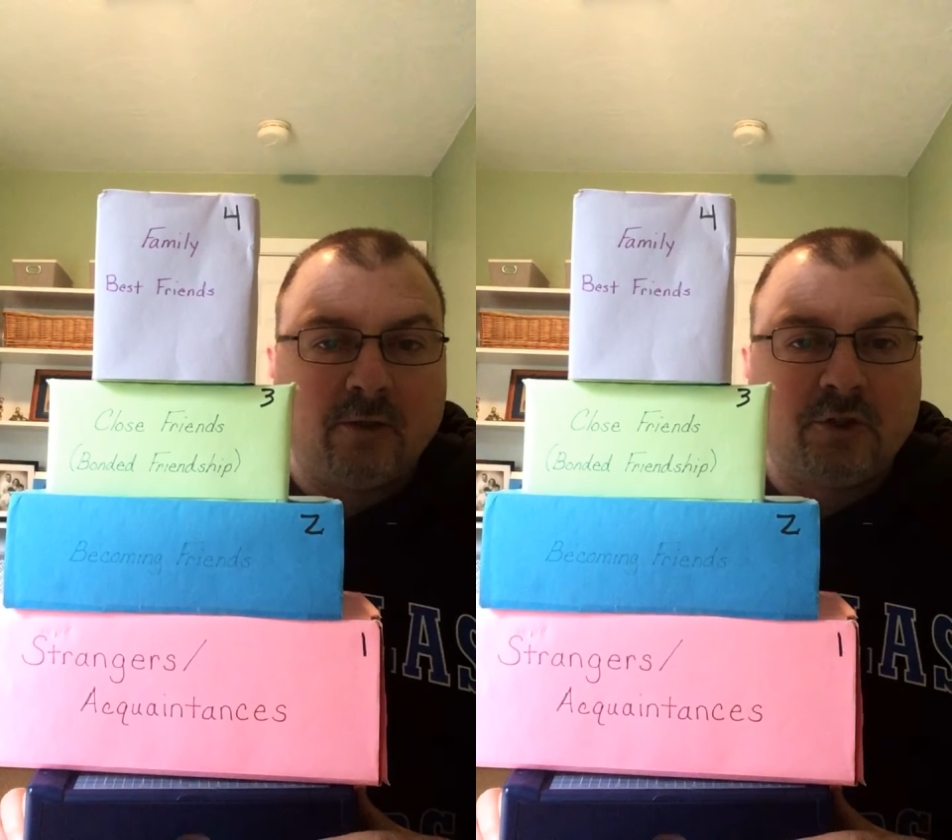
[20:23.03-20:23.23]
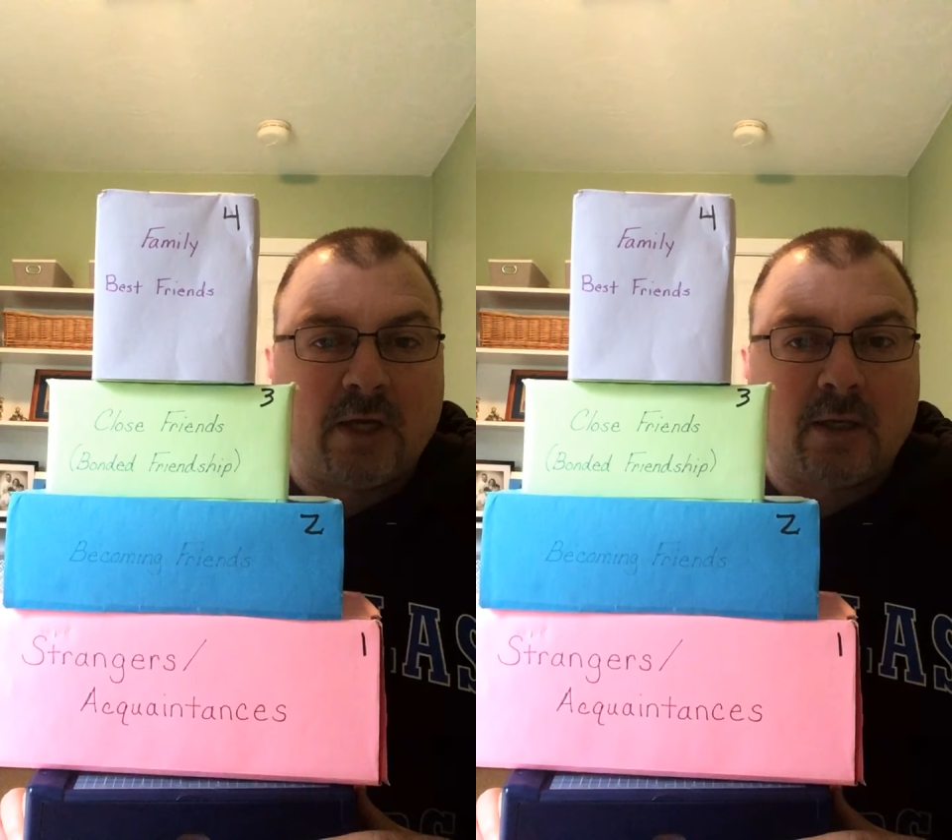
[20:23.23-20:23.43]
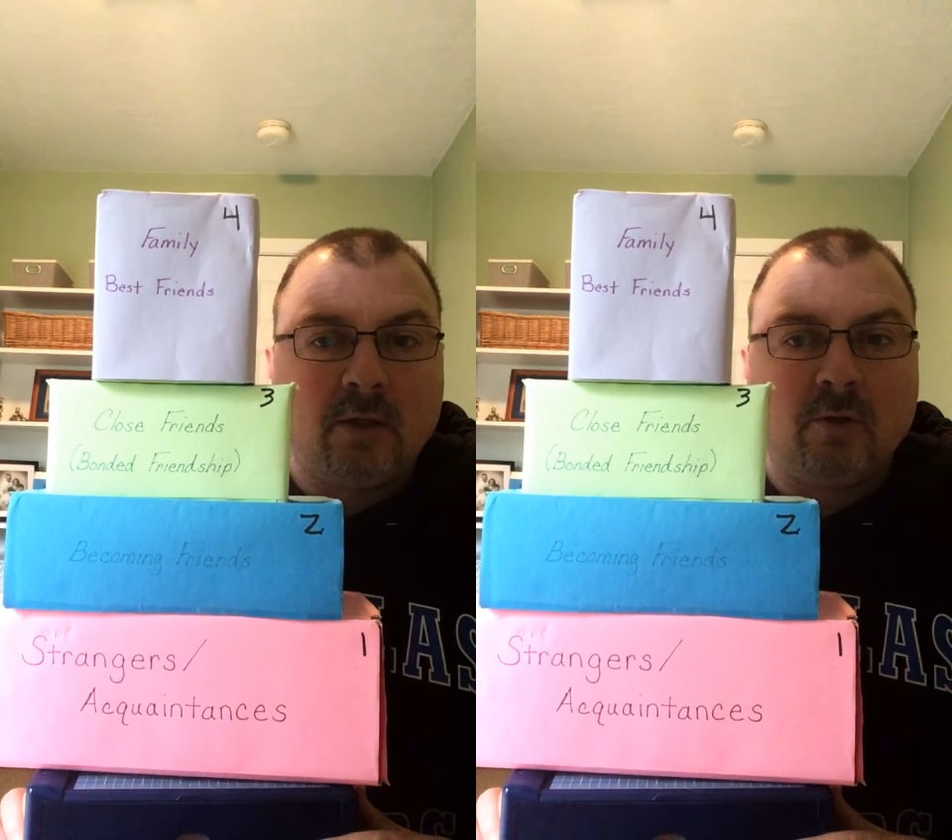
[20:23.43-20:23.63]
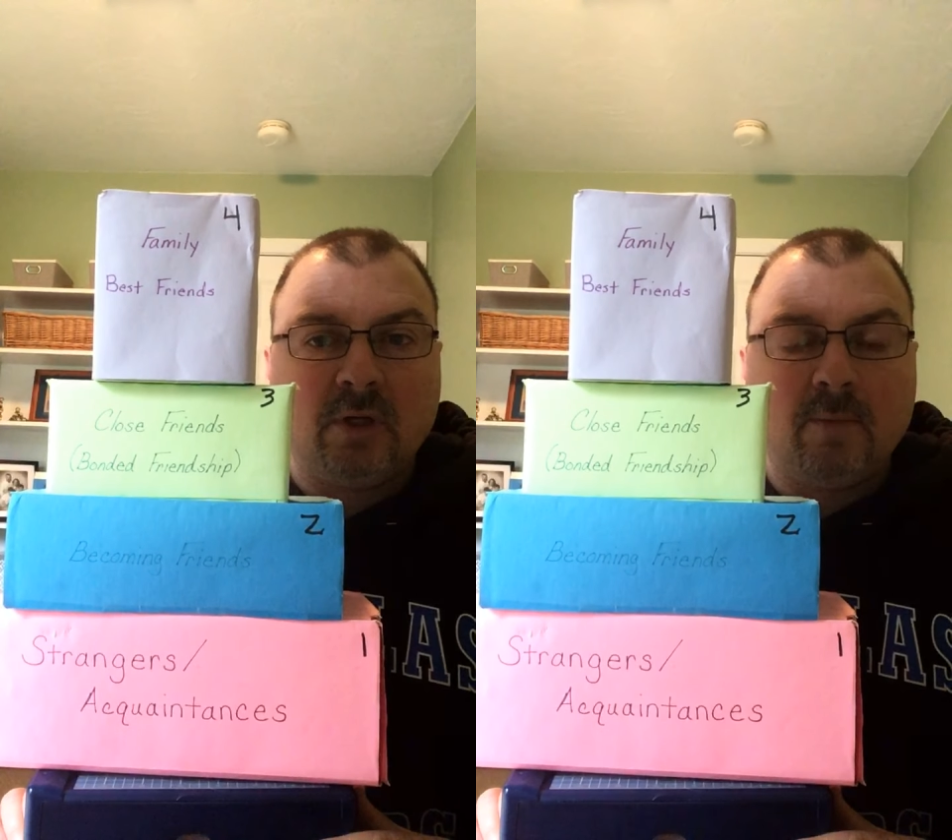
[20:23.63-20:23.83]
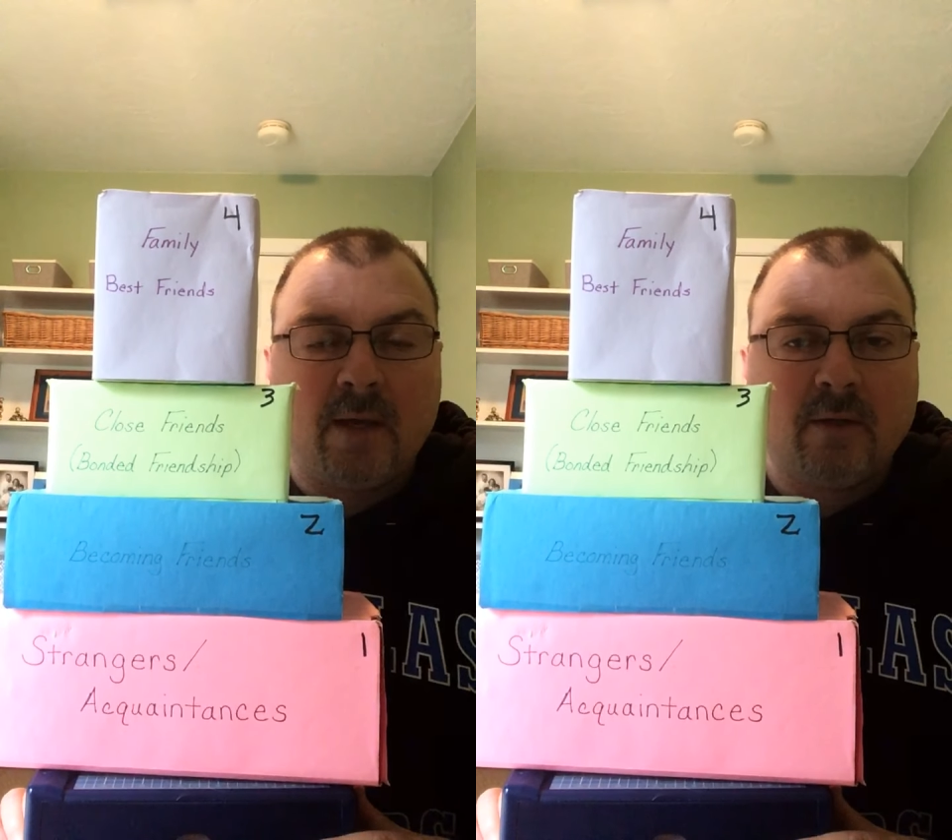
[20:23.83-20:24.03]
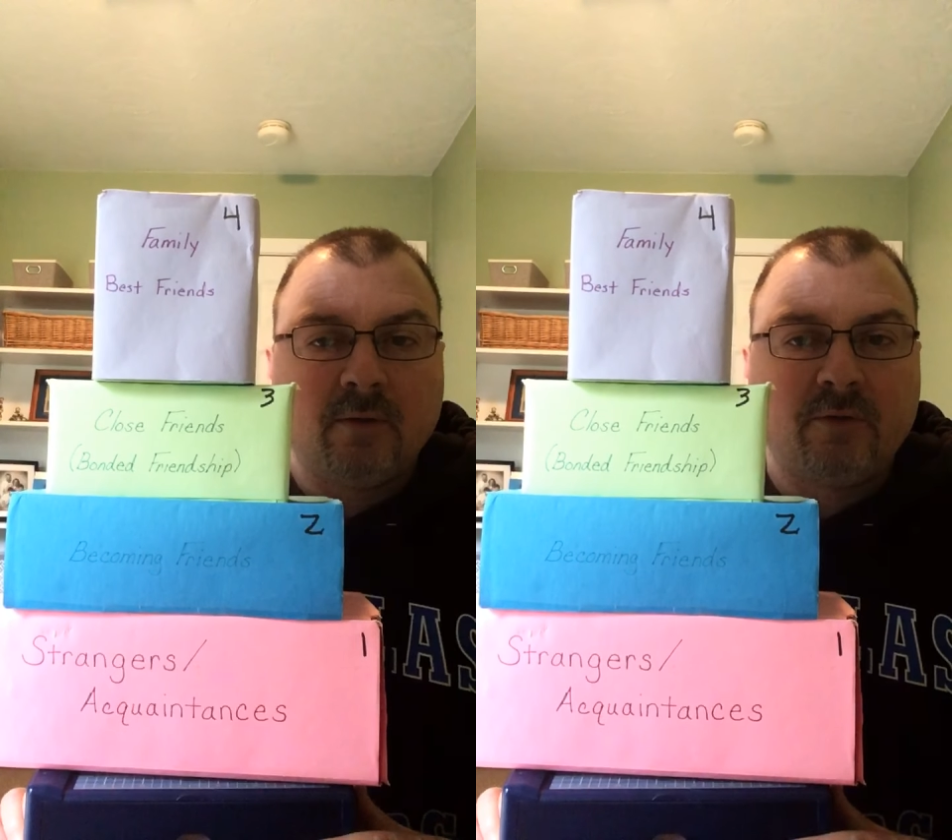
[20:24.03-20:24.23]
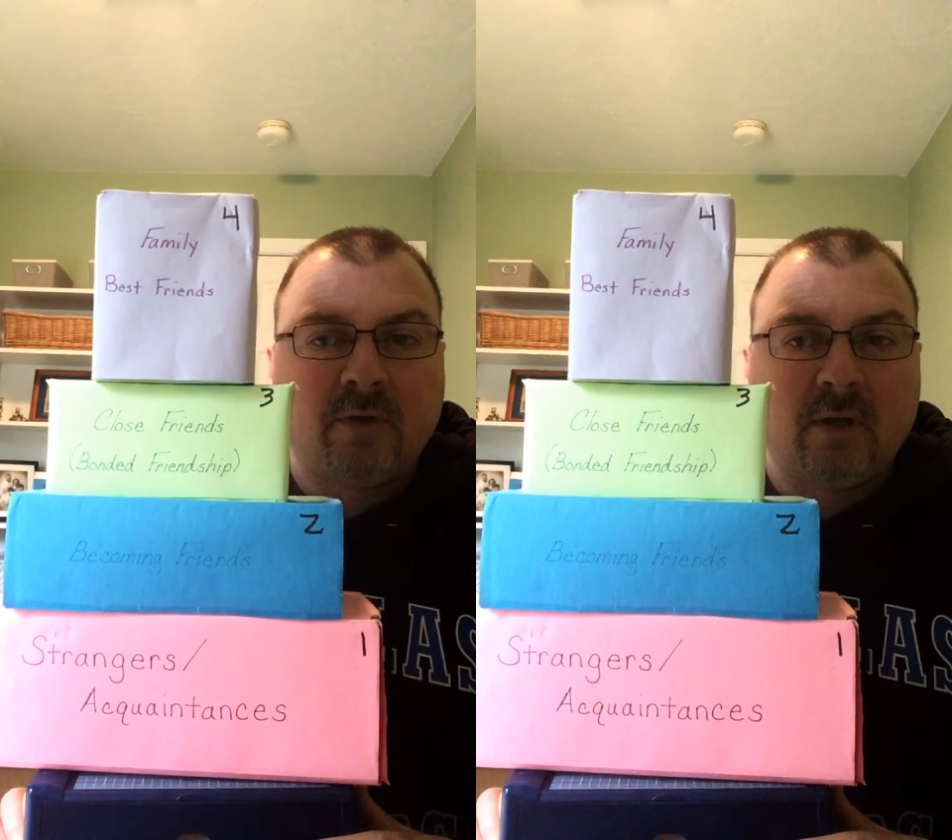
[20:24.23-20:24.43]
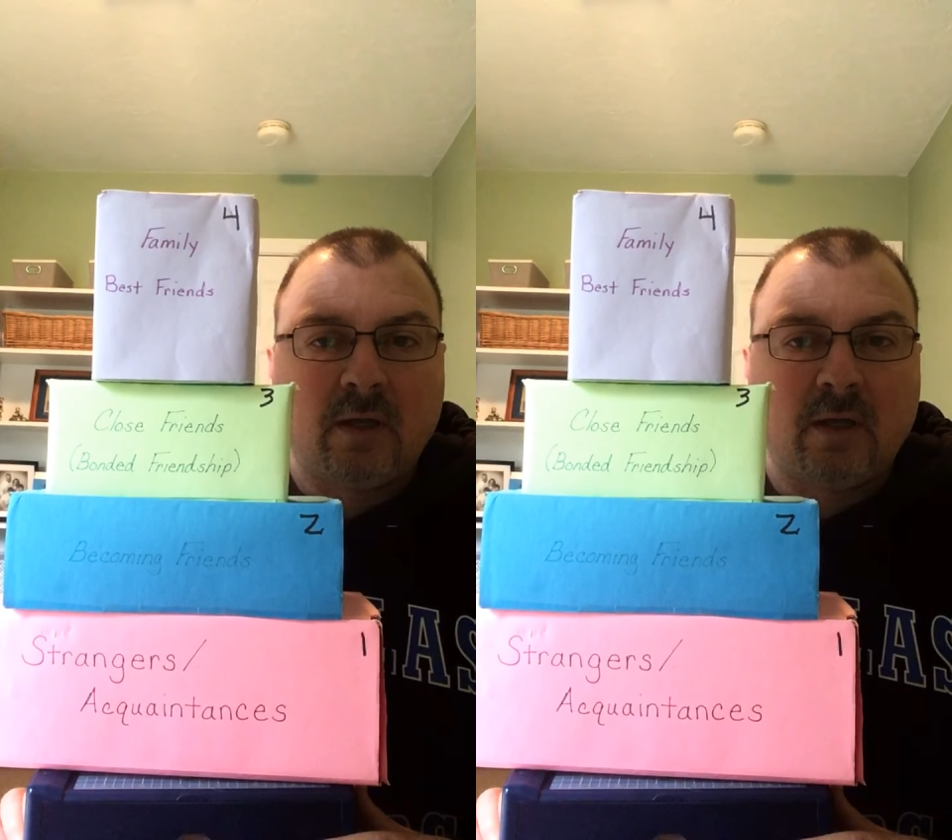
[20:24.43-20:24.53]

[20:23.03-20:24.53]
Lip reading: you're checking your emails